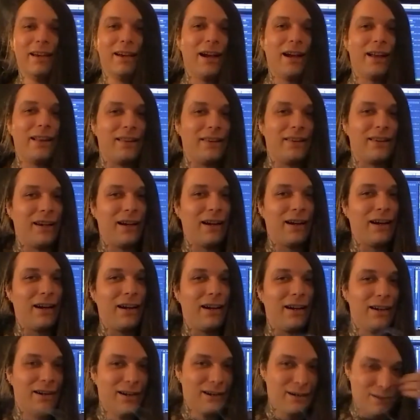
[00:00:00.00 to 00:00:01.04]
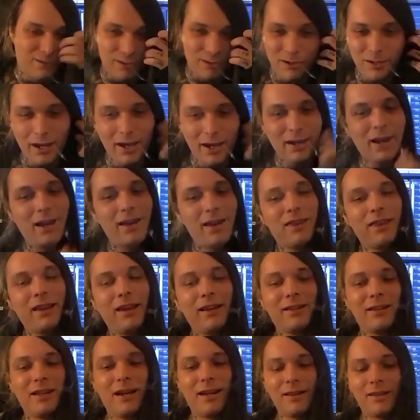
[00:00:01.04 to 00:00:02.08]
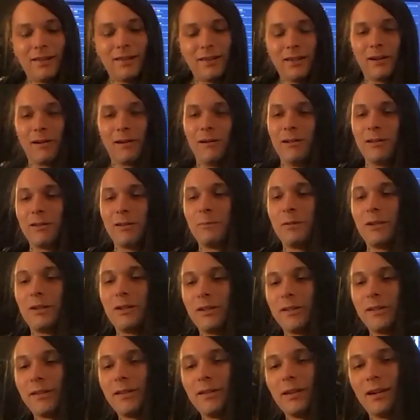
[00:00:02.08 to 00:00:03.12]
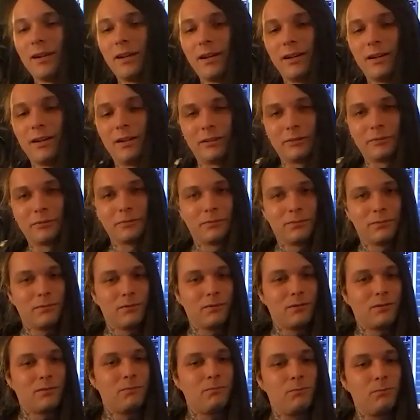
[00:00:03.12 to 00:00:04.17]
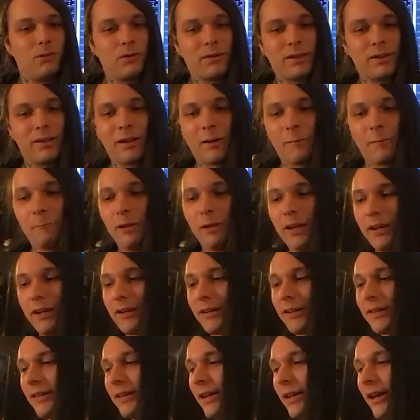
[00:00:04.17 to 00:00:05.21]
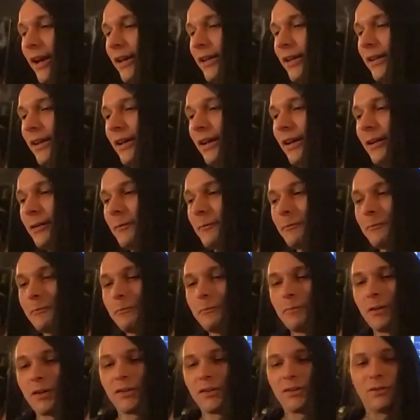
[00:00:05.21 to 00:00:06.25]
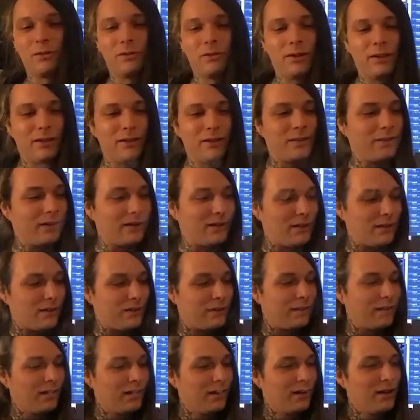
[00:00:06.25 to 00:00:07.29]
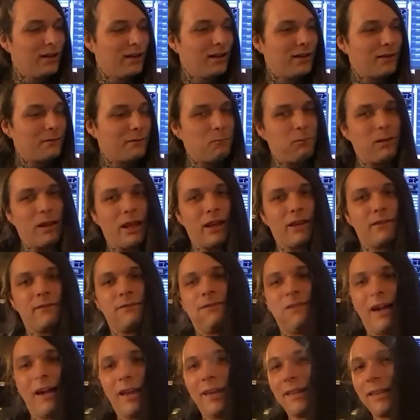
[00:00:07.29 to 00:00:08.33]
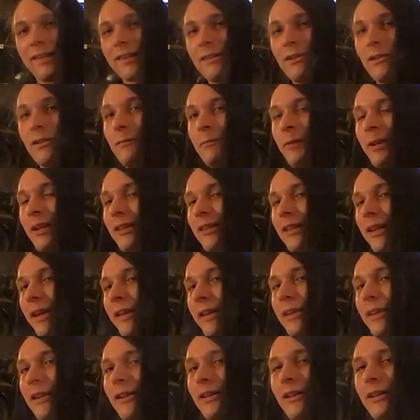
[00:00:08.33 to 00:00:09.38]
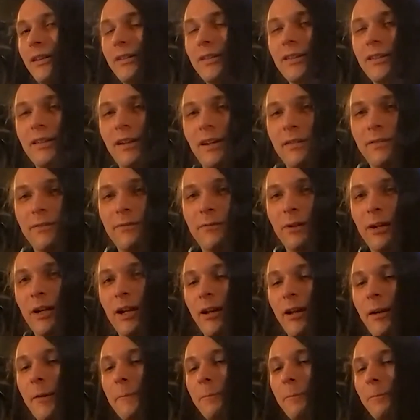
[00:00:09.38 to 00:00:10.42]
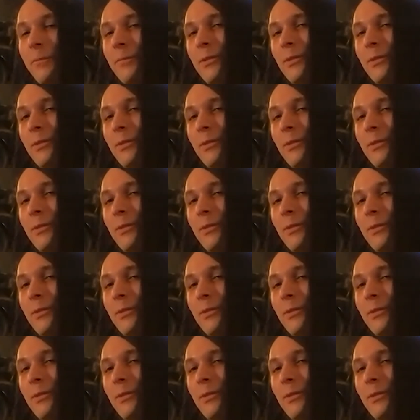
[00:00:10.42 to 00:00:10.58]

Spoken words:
And I think that's the goal, because most guitar players kind of are pursuing the playing fast or being technical and stuff, but